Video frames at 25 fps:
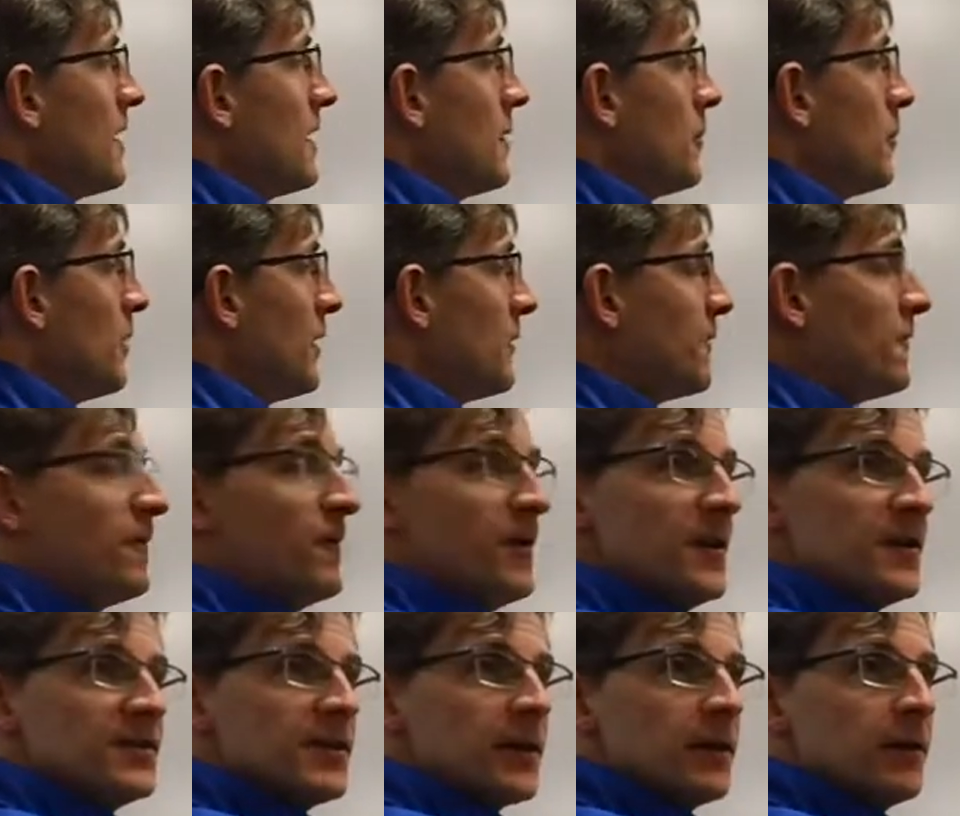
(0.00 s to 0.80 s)
But
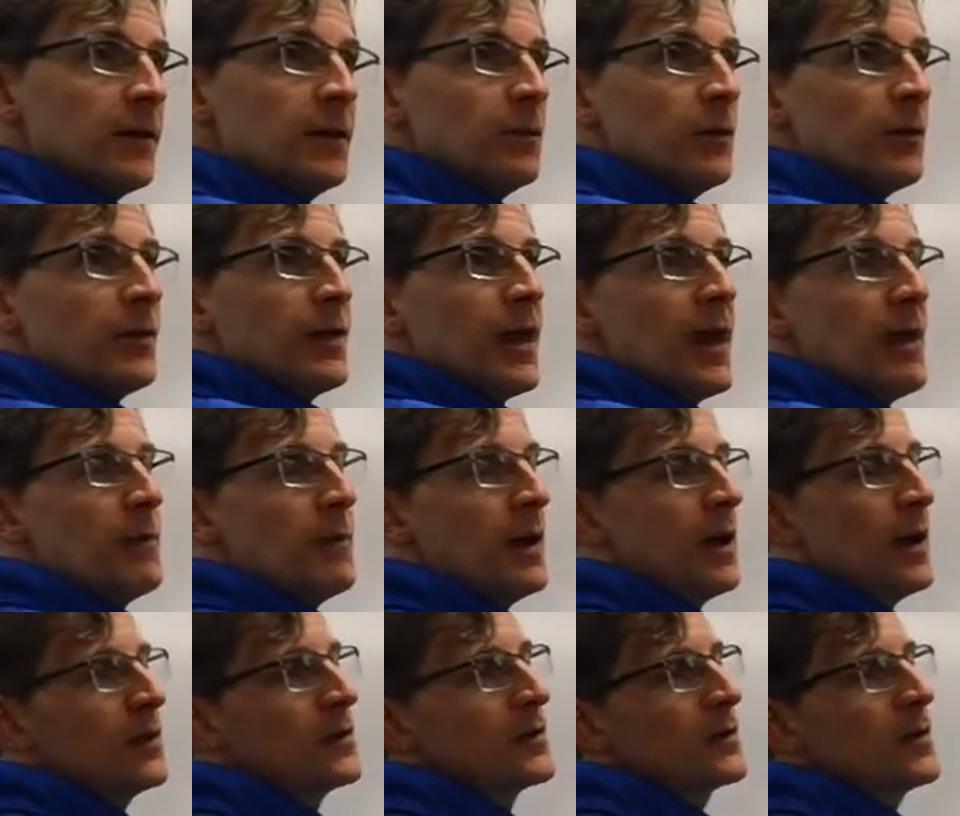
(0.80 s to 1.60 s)
physically what that
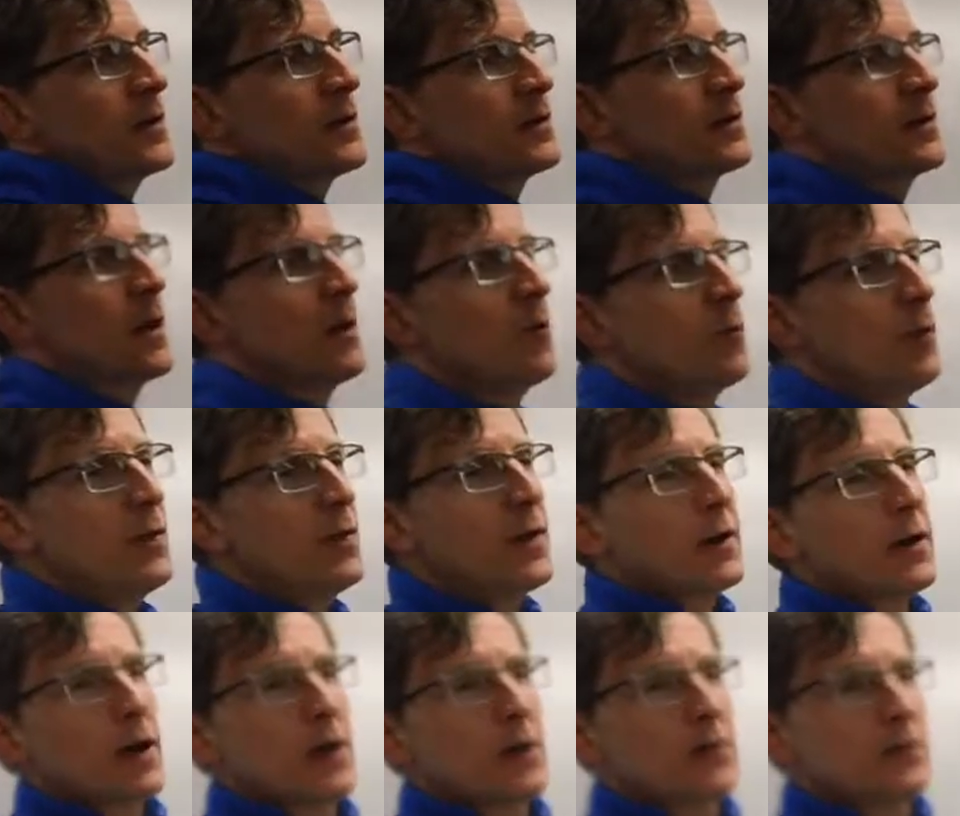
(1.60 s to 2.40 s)
means is that when the
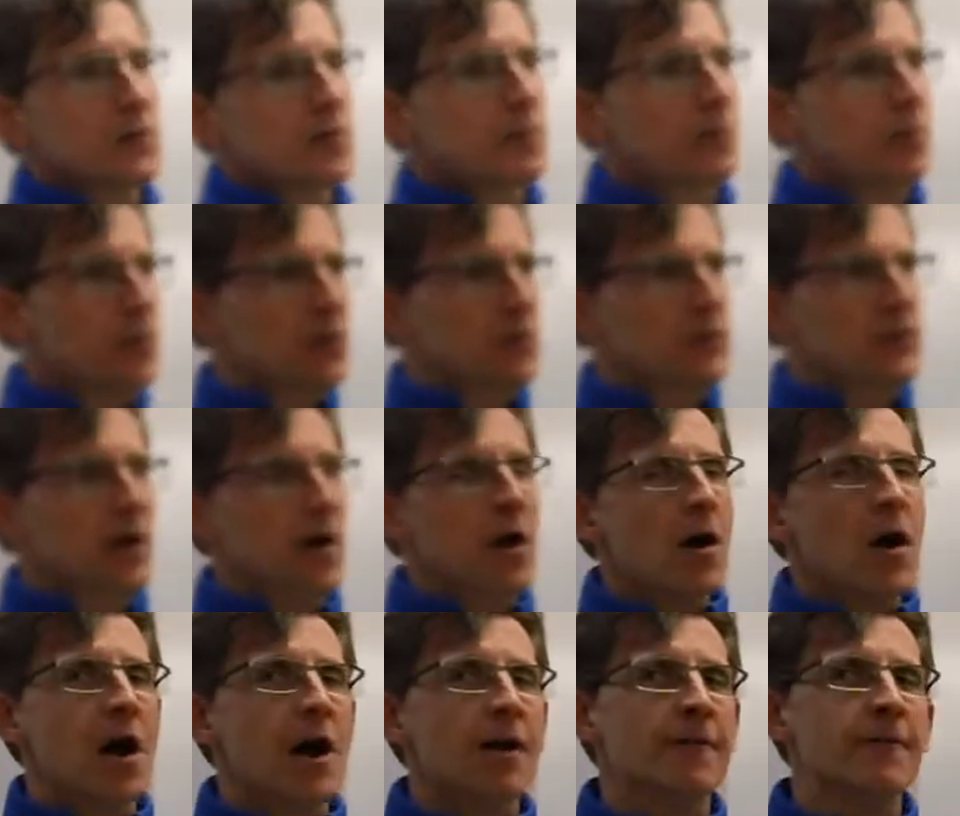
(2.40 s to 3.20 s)
carts are pushing
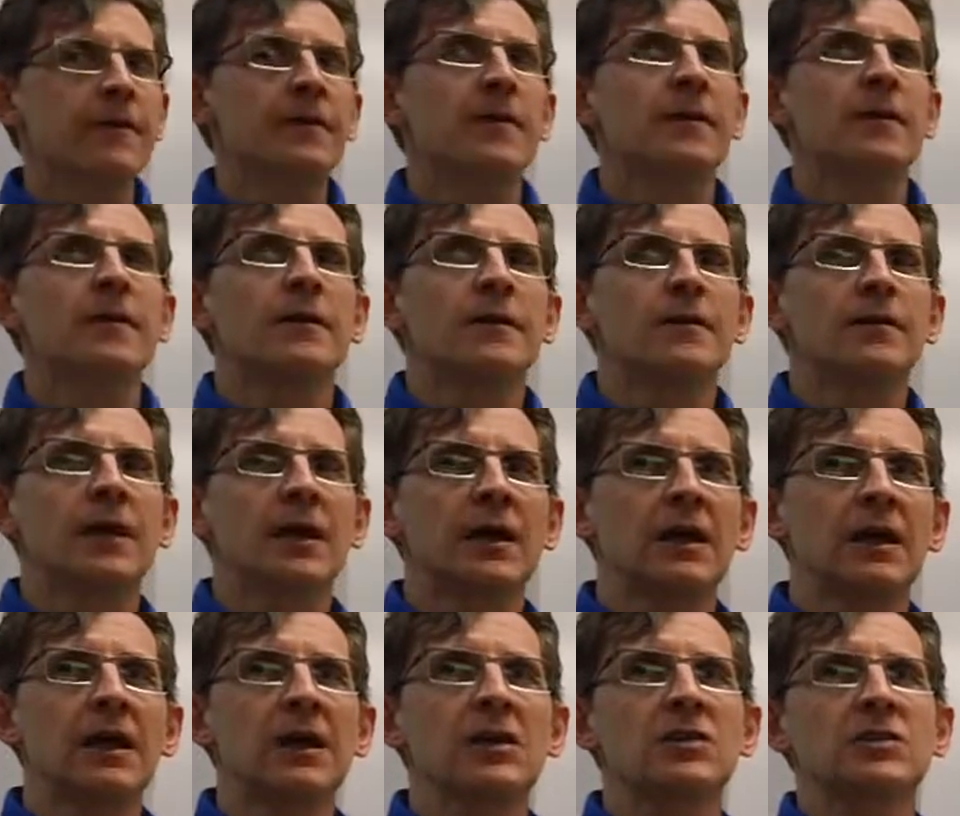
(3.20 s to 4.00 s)
off, they
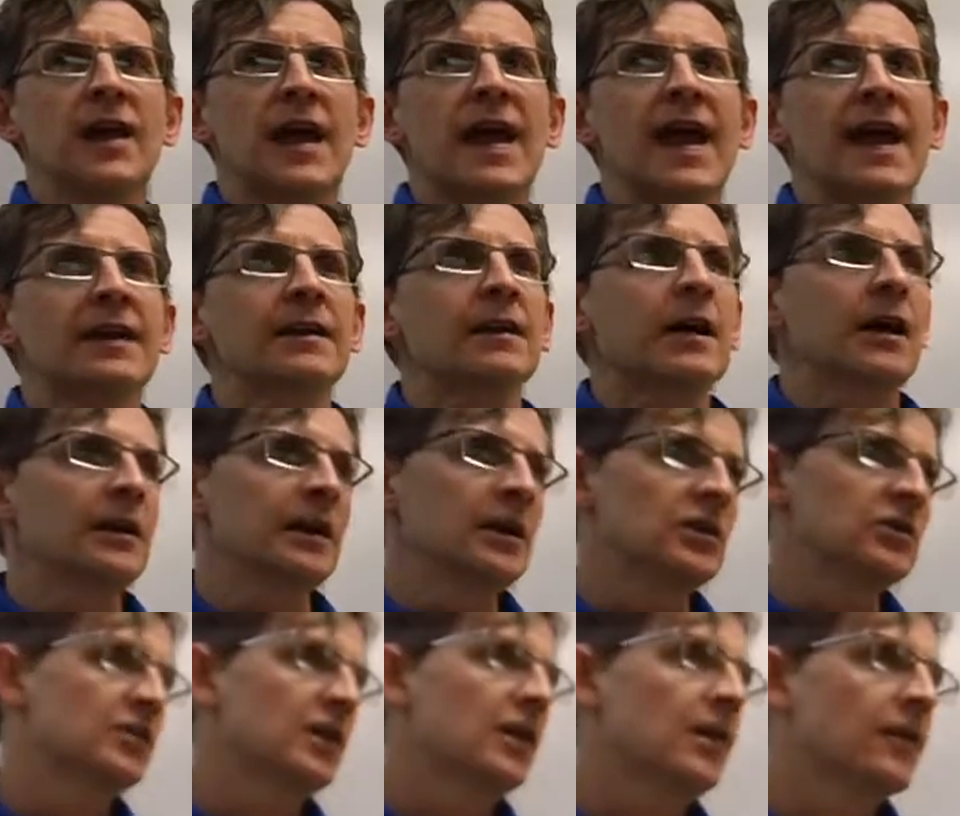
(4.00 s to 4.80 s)
each act on
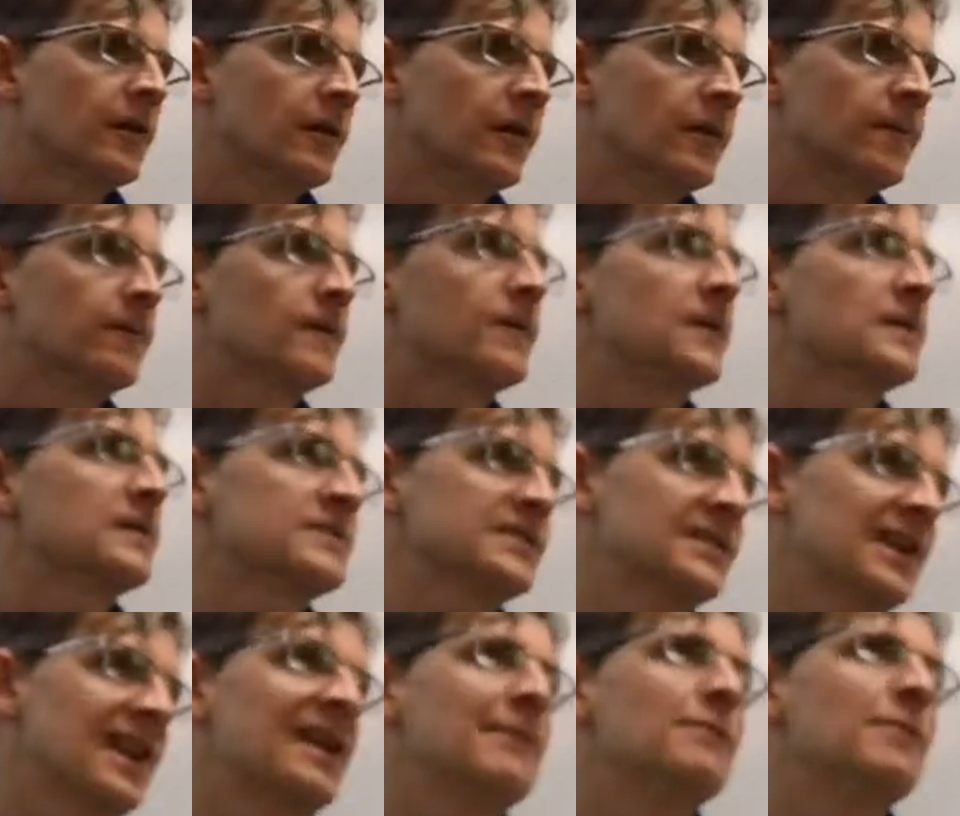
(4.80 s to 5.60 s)
each other for the
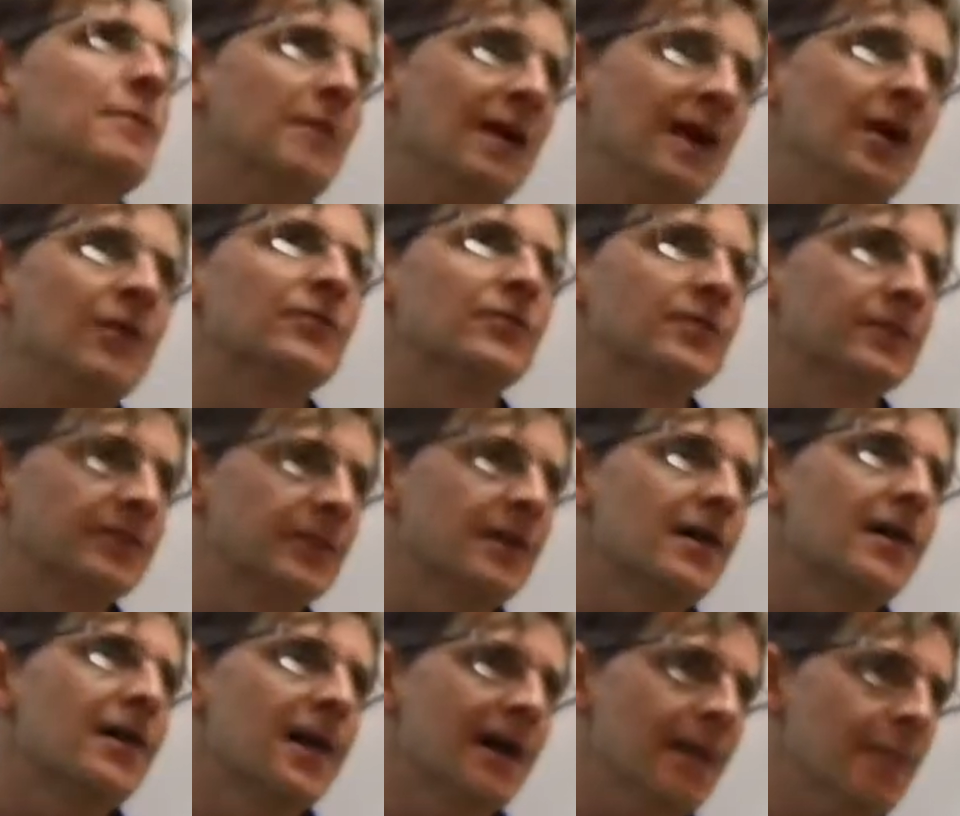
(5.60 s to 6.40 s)
same amount of
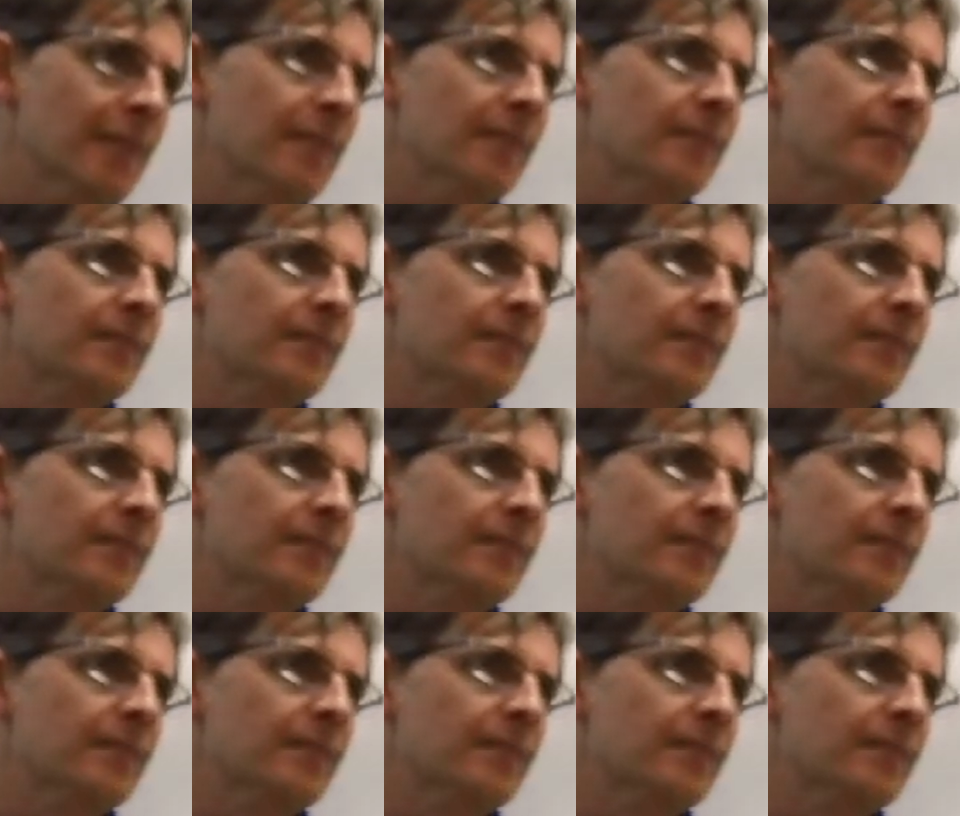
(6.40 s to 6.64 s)
time.